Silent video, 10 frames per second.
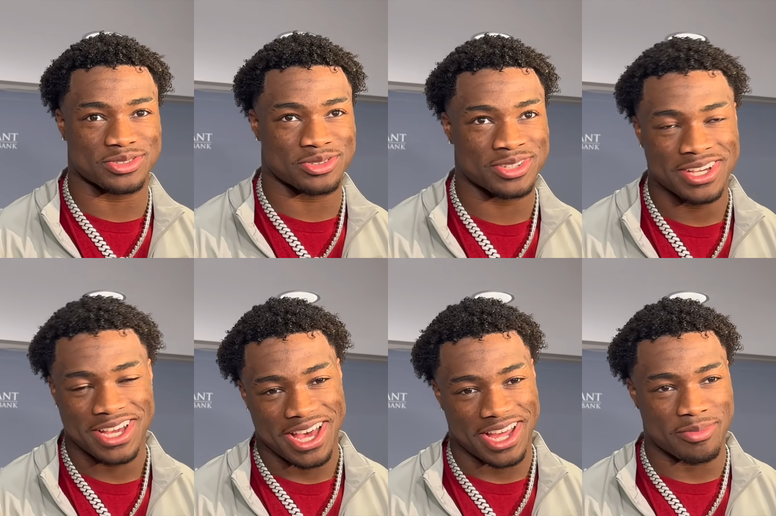so
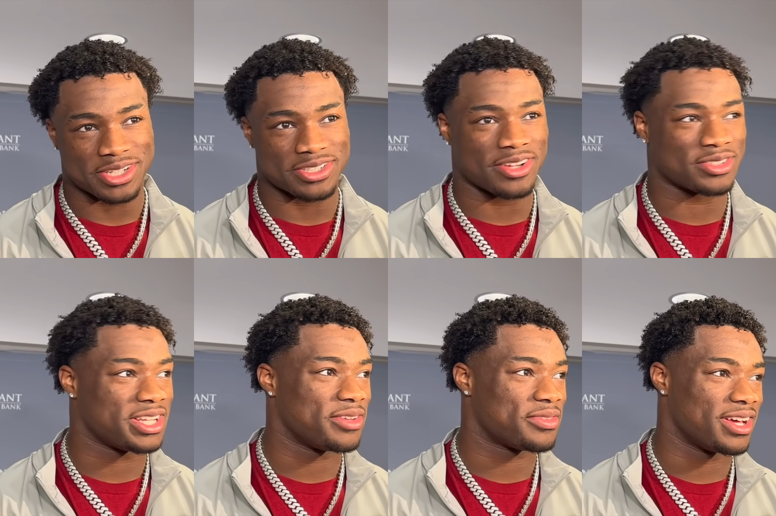I had to make sure I was
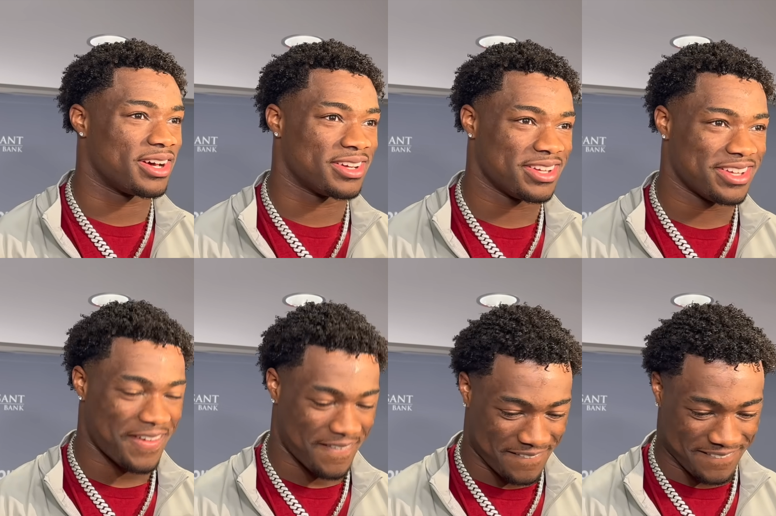clean for y'all.
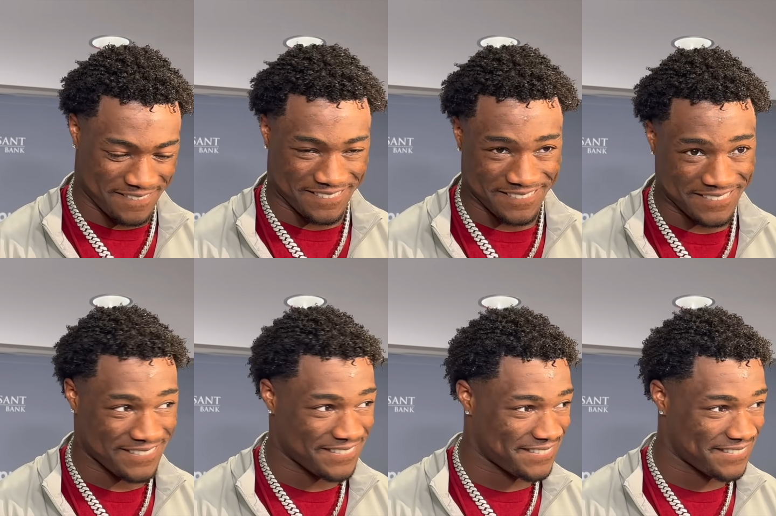How was